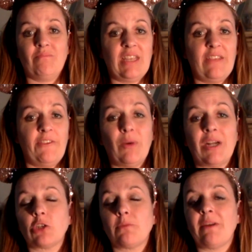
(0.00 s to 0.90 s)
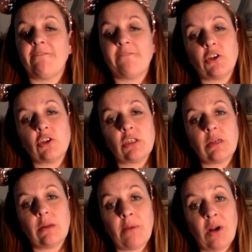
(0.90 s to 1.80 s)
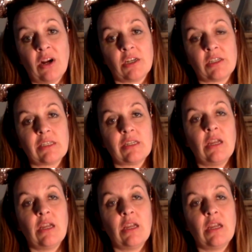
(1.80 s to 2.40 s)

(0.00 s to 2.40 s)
If you watched my first part,